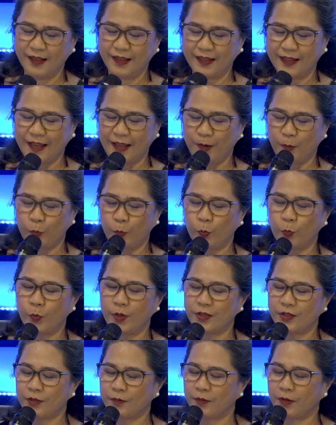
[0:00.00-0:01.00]
Okay,
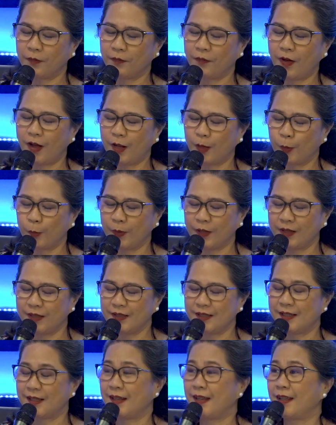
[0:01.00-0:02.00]
which of the
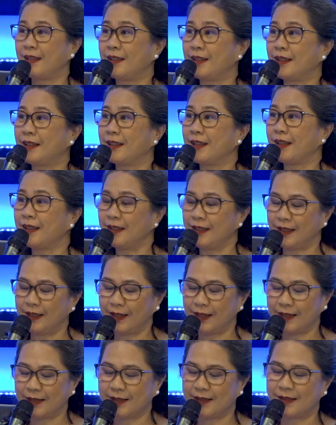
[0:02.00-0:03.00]
following genetic
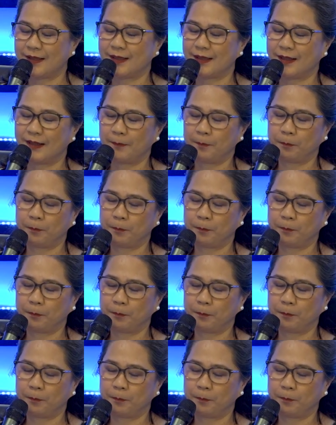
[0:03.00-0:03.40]
techniques